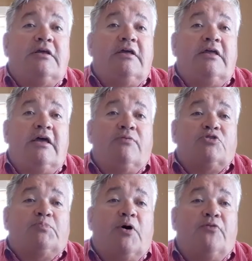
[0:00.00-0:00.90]
it
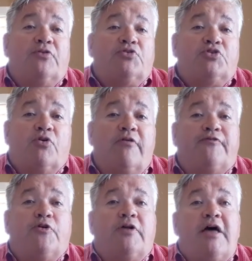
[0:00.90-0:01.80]
was both
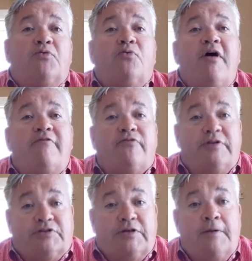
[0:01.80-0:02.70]
joyful and
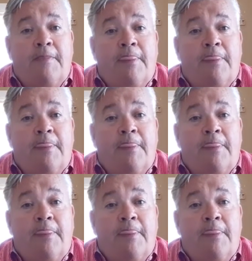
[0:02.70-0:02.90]
reverent.